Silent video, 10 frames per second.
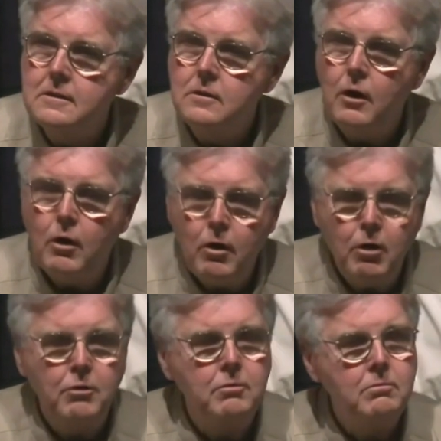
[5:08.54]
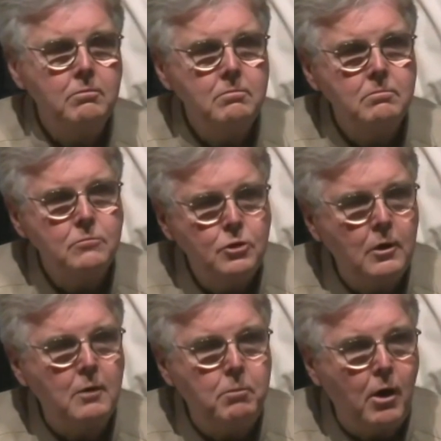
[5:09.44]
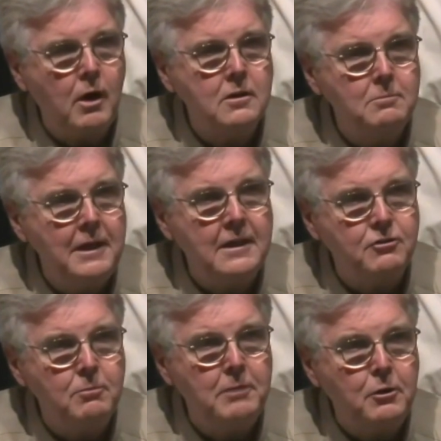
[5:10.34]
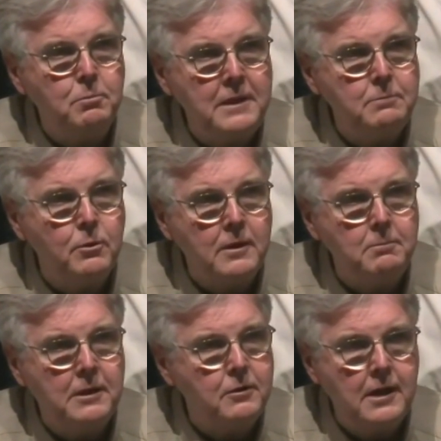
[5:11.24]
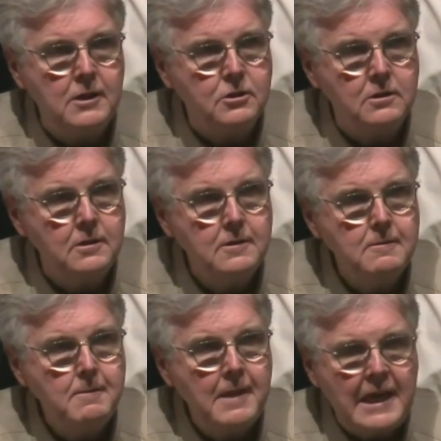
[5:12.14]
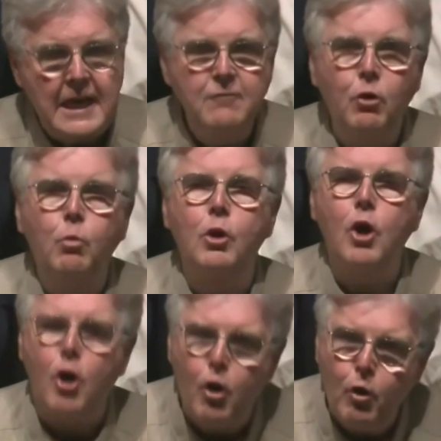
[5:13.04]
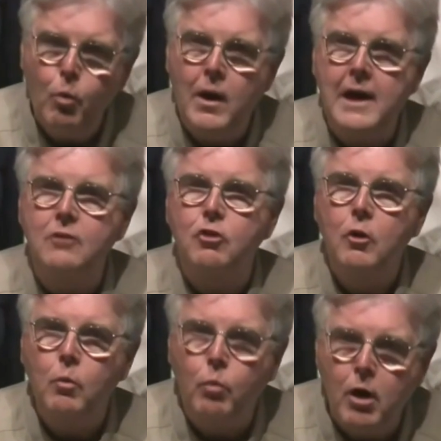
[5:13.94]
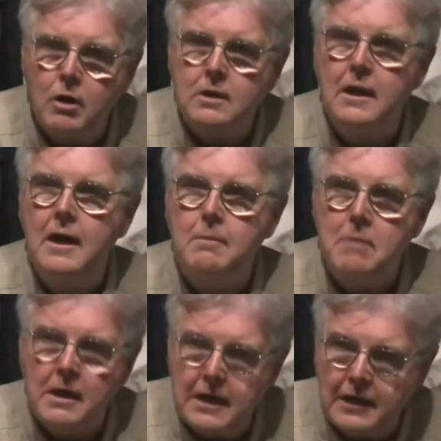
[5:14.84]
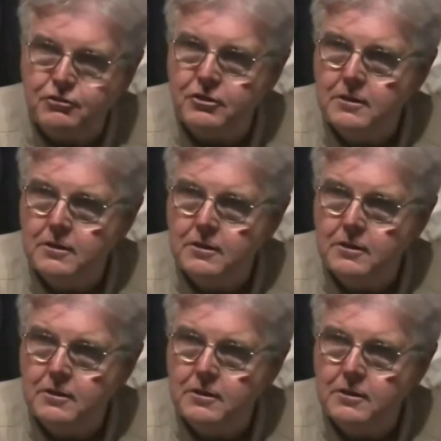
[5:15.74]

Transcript: All do our part to make us a better people and a better nation. Evil will always walk among us.